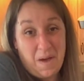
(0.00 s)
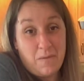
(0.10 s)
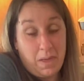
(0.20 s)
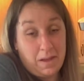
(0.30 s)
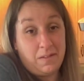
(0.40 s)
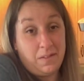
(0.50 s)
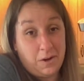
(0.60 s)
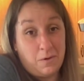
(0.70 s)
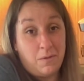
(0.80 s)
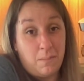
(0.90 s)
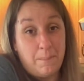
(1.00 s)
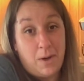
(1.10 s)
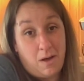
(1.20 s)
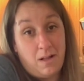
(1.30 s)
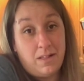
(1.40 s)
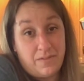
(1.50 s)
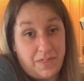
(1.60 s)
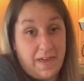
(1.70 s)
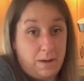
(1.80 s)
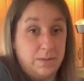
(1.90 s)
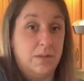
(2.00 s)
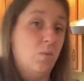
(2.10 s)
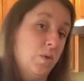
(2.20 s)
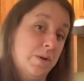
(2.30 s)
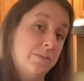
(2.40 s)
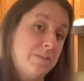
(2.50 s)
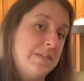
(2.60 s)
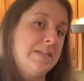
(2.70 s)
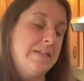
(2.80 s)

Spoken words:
have like a literal ball of 1,000 worms.